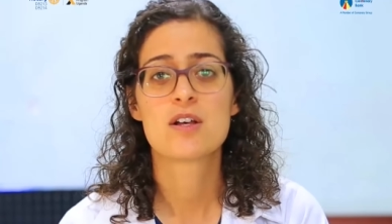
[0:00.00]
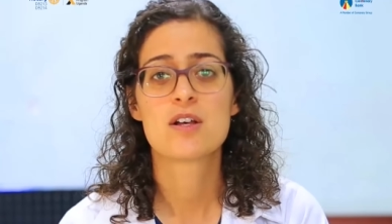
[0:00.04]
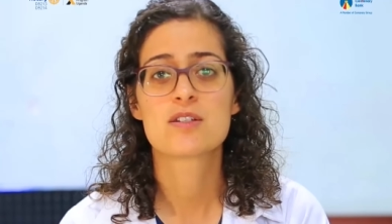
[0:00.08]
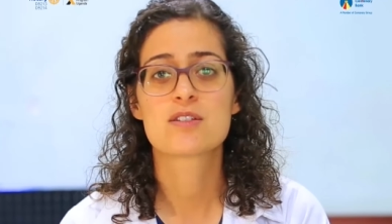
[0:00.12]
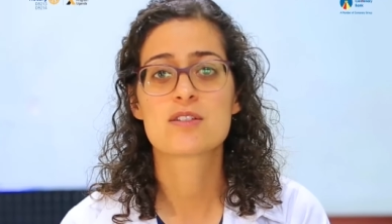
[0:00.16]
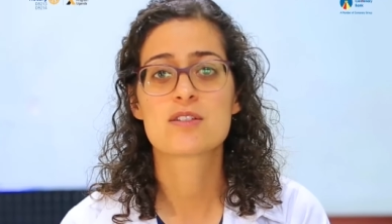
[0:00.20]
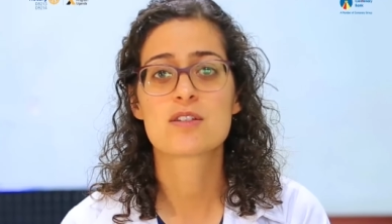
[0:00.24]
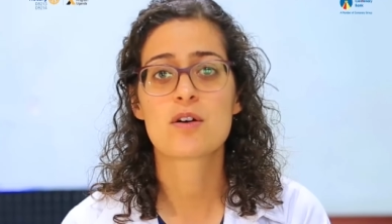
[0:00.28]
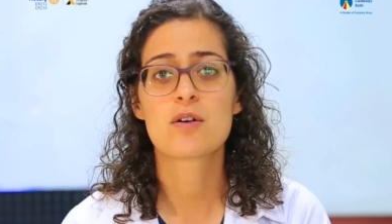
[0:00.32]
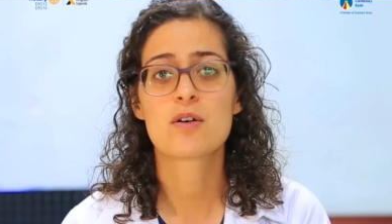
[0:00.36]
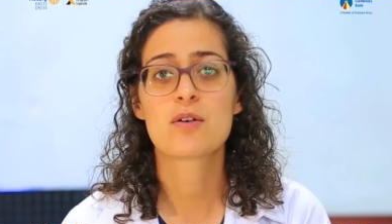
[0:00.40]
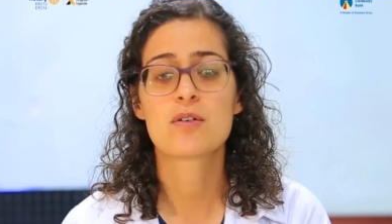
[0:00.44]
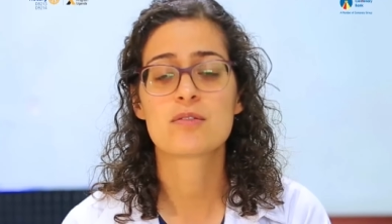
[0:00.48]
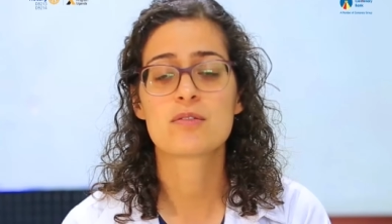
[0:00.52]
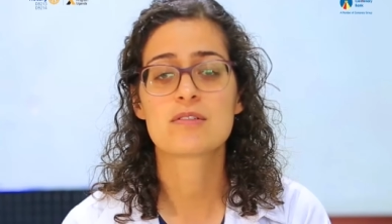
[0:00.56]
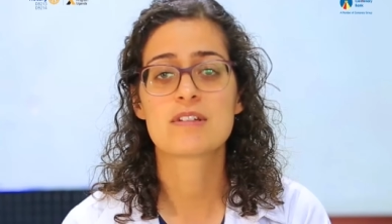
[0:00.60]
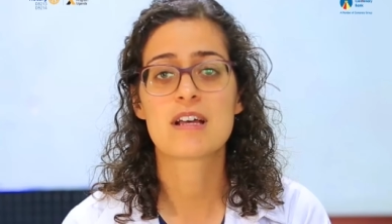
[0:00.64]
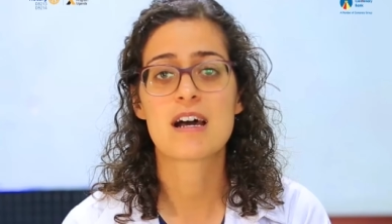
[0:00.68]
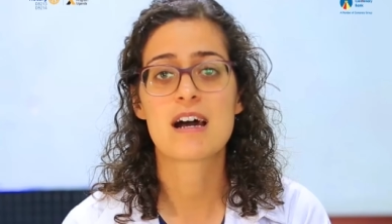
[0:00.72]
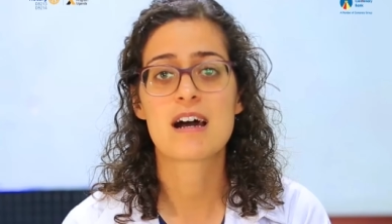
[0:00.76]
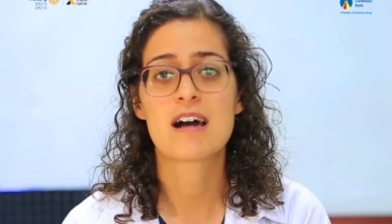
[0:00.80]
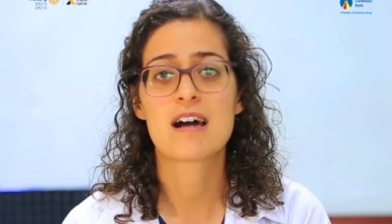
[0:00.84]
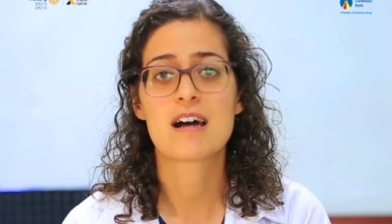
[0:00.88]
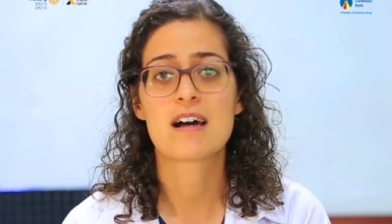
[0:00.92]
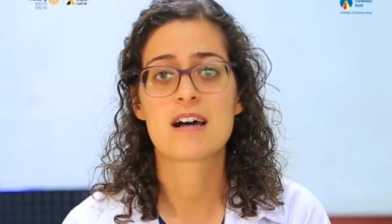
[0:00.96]
So
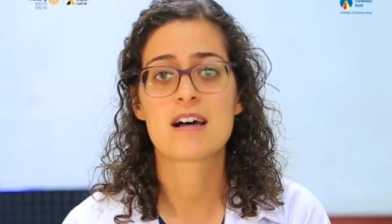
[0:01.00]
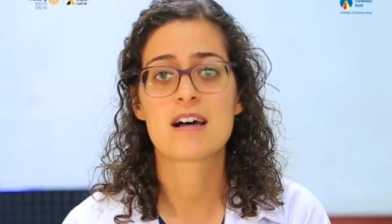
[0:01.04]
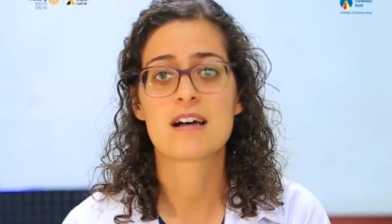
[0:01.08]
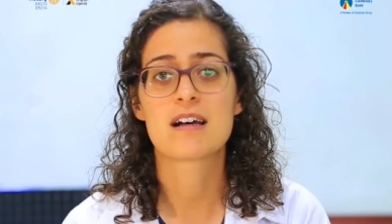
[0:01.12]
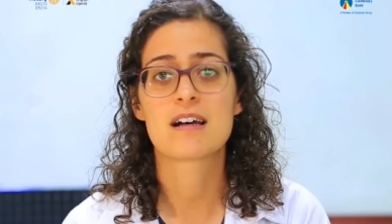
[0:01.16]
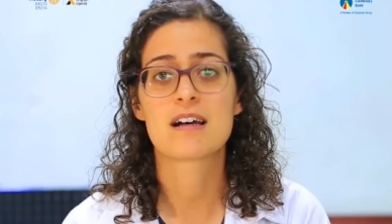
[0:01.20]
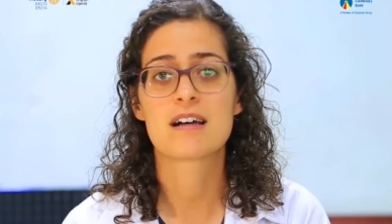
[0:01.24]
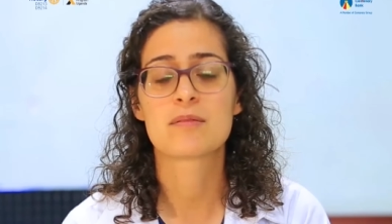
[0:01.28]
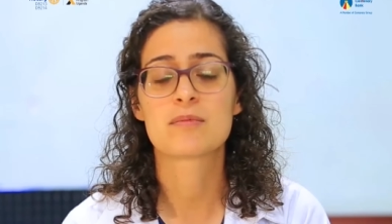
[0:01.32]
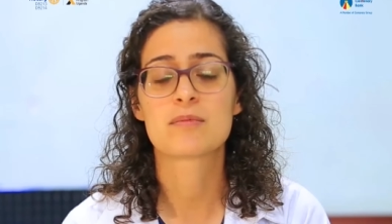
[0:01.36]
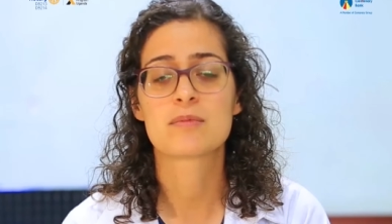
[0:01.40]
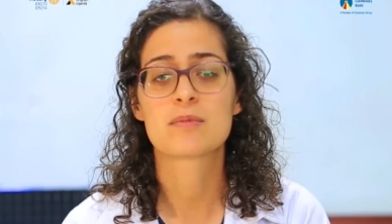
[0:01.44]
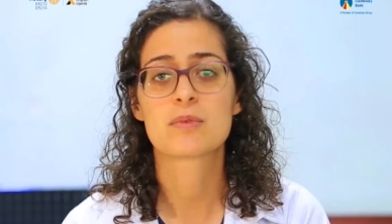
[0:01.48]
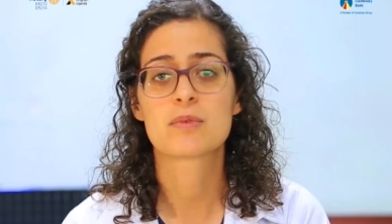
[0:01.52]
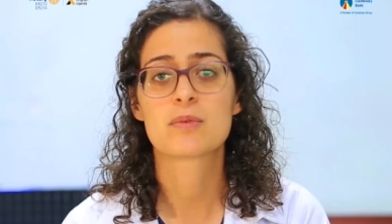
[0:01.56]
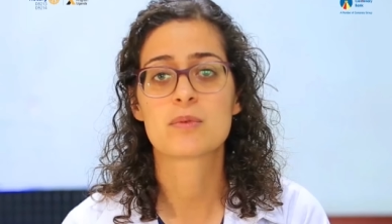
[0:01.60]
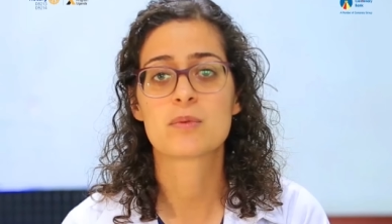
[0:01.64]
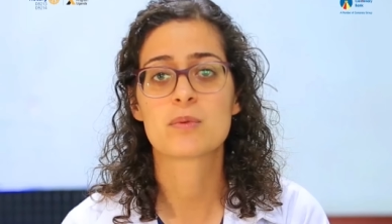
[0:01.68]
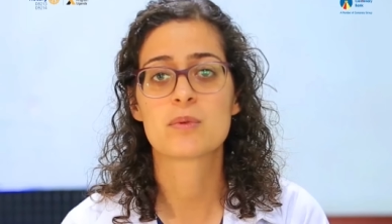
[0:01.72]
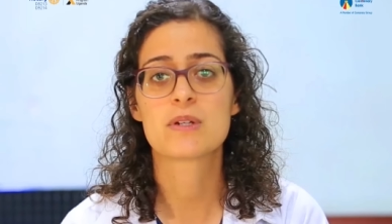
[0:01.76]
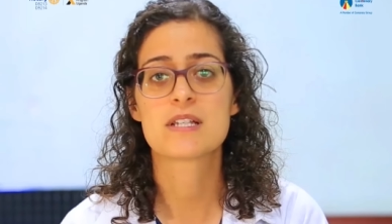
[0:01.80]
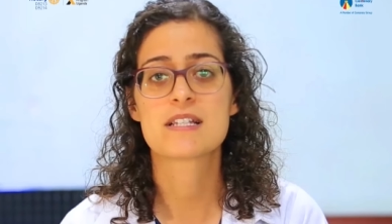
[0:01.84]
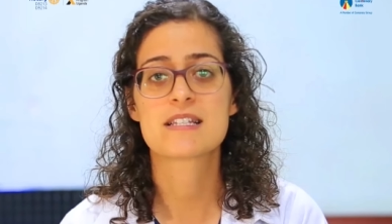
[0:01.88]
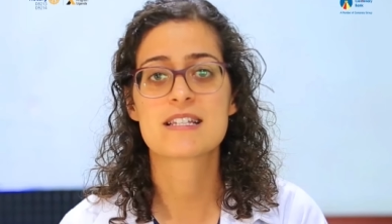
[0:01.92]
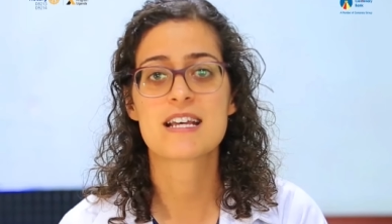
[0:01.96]

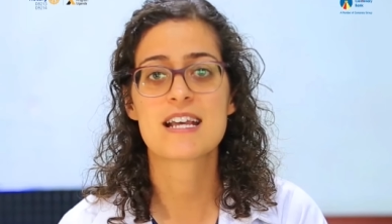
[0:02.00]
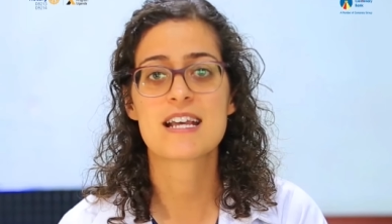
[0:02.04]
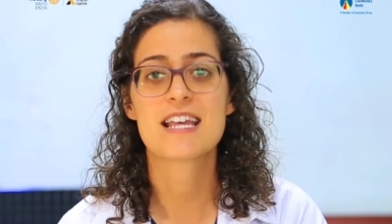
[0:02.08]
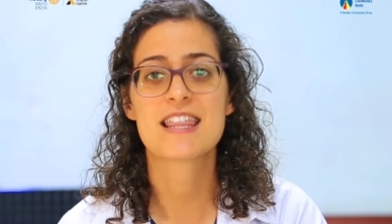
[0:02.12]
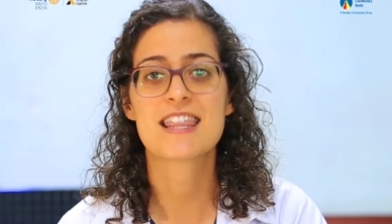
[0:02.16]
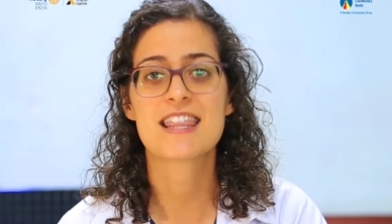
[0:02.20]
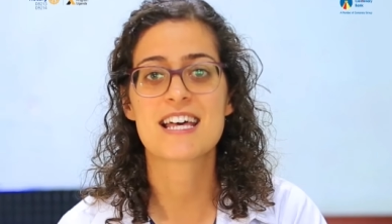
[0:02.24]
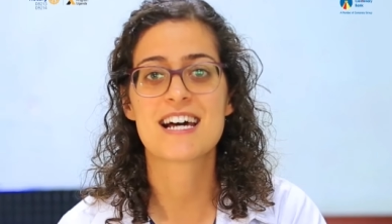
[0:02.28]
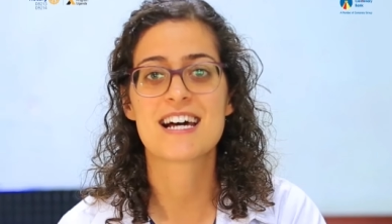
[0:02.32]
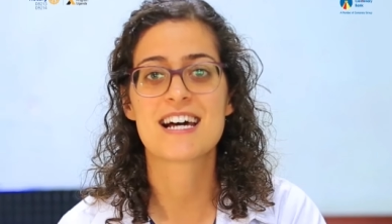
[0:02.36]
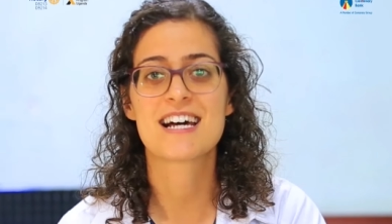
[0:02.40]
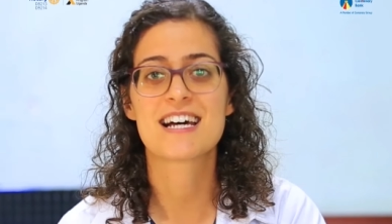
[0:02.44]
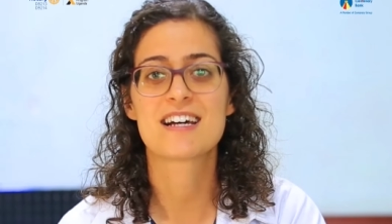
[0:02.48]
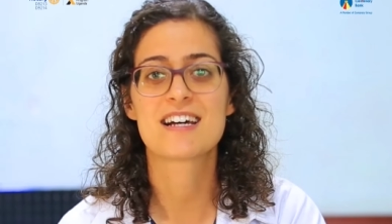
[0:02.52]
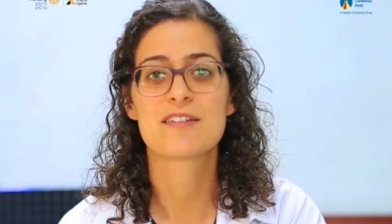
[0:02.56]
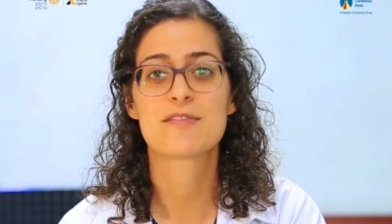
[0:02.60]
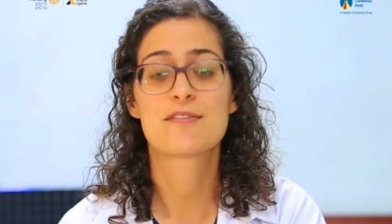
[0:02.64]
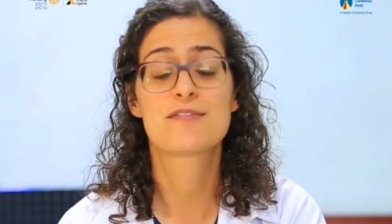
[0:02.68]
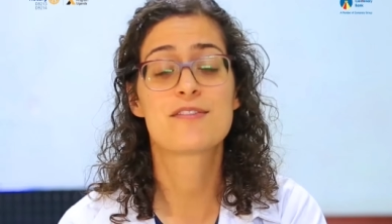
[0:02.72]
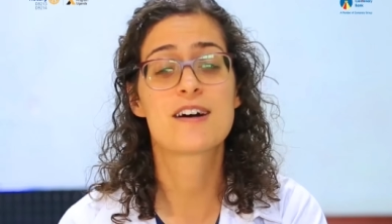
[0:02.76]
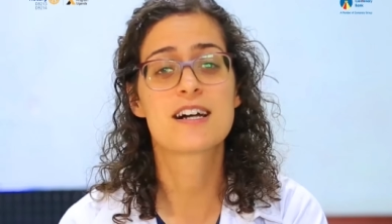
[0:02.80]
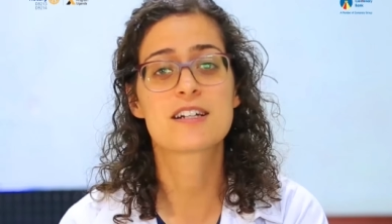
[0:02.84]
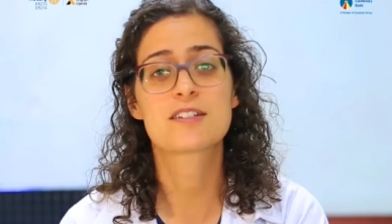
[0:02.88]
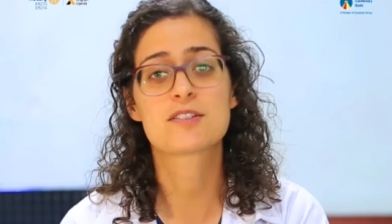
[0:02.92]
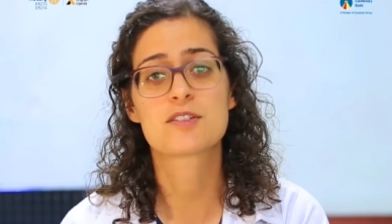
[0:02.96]
we say the
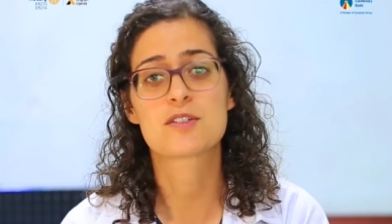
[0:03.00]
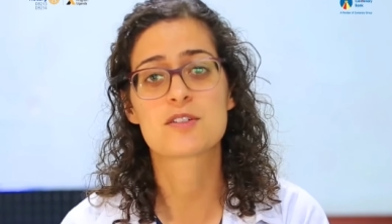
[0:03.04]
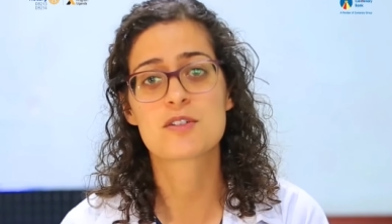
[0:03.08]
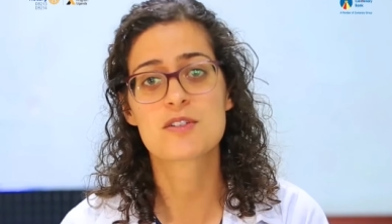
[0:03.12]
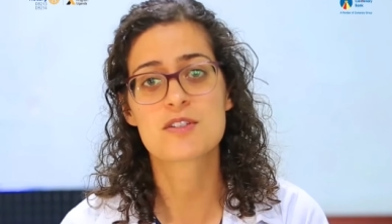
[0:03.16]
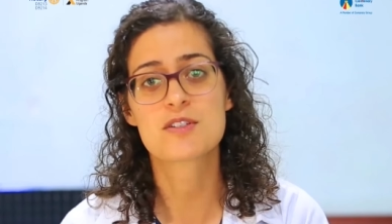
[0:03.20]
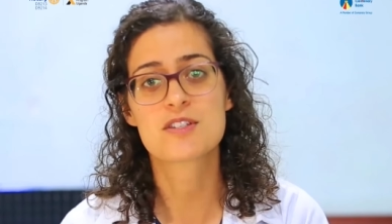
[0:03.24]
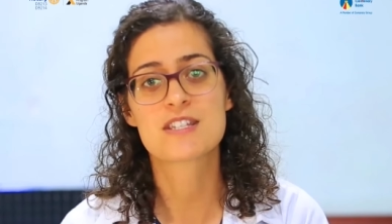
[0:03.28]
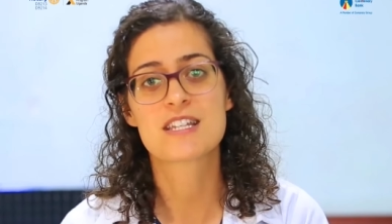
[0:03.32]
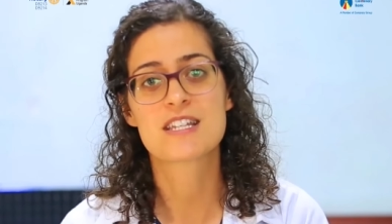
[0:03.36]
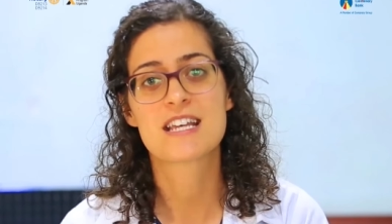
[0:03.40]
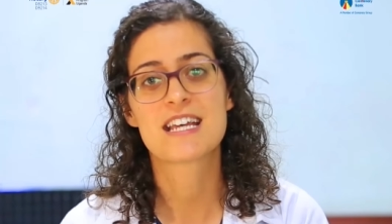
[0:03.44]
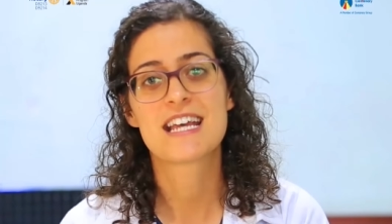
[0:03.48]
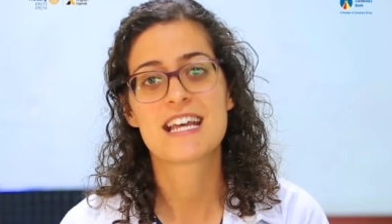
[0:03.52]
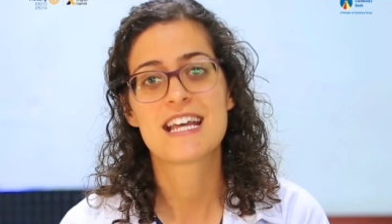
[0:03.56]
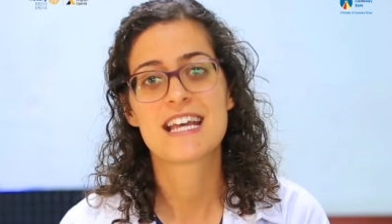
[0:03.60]
factors